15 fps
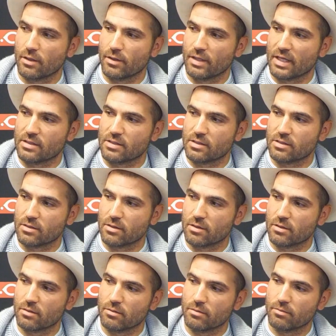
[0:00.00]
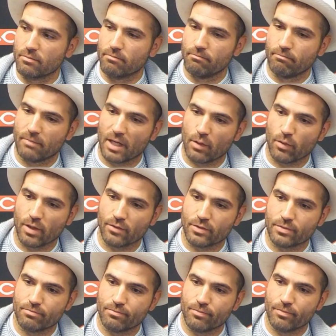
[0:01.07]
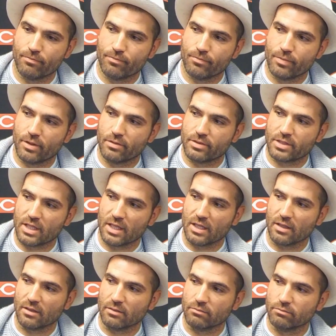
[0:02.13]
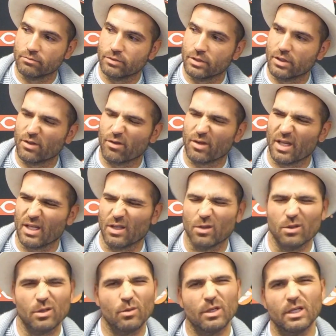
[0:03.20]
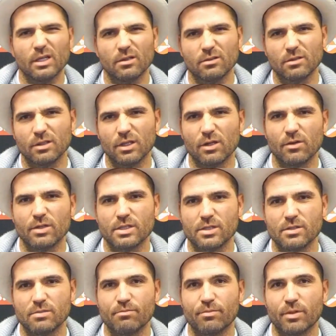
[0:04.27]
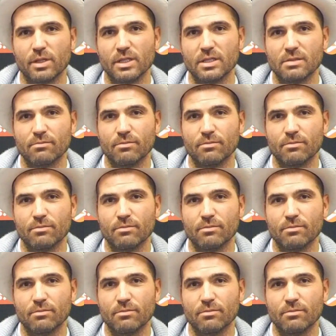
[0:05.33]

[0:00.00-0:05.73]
that's my way of saying, thank you in a way. This is pretty